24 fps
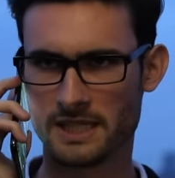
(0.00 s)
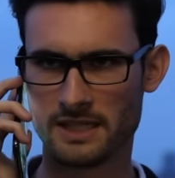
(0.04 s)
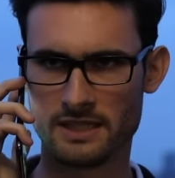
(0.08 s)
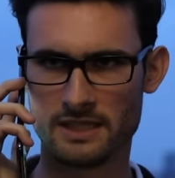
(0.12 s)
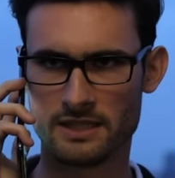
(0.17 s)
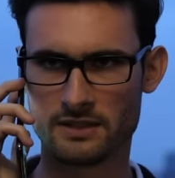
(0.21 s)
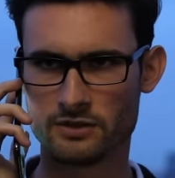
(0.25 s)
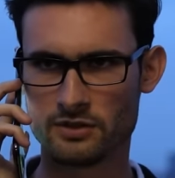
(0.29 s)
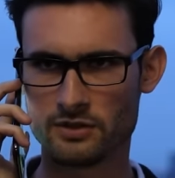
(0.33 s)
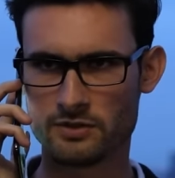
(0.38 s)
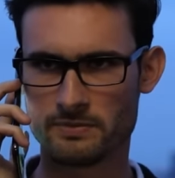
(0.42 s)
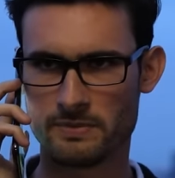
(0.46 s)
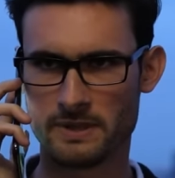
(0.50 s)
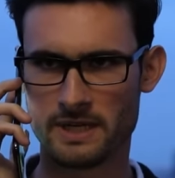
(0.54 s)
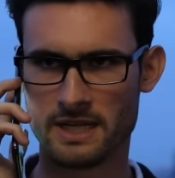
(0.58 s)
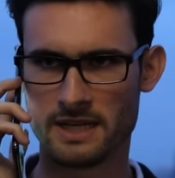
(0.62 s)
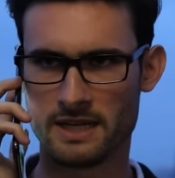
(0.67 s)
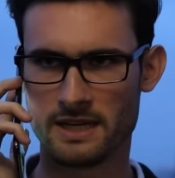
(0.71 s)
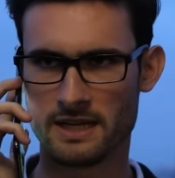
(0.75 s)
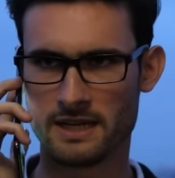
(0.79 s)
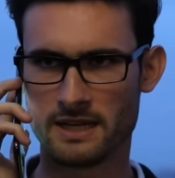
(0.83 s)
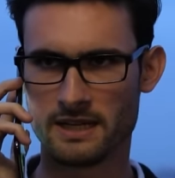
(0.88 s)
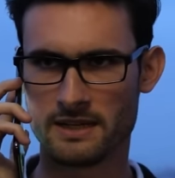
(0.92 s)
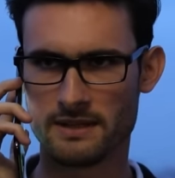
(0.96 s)
I came there
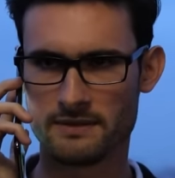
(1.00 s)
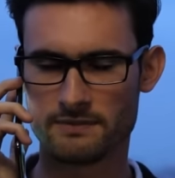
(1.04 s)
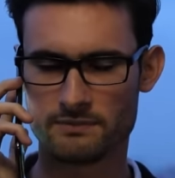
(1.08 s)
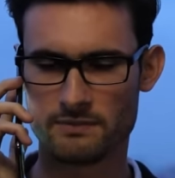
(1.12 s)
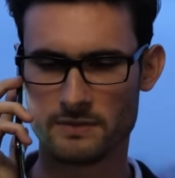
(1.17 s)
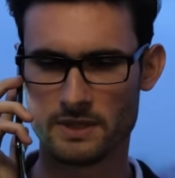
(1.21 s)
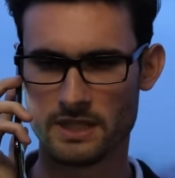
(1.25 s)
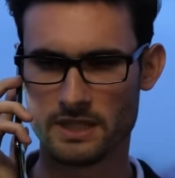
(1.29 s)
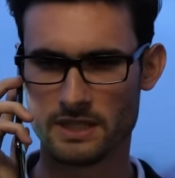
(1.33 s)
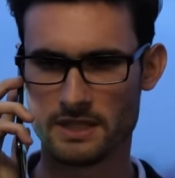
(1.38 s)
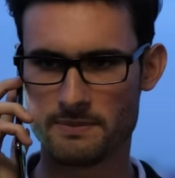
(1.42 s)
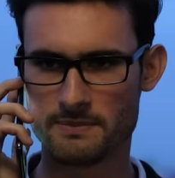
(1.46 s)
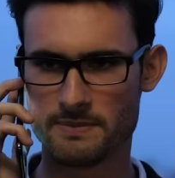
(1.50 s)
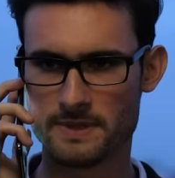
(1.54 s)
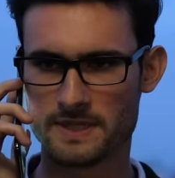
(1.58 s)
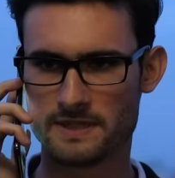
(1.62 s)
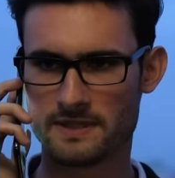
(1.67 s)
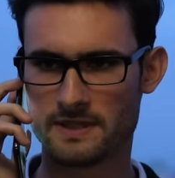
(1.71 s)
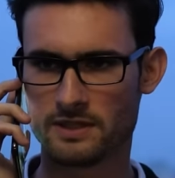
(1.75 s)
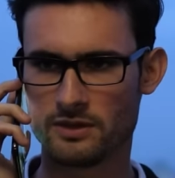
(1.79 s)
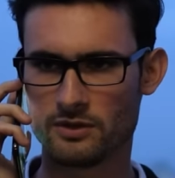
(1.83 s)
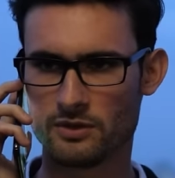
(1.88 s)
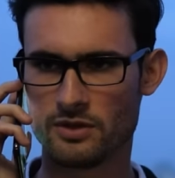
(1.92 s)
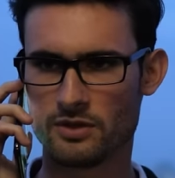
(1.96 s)
with Vusi. I'm like,
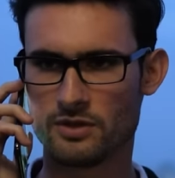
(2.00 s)
yo, I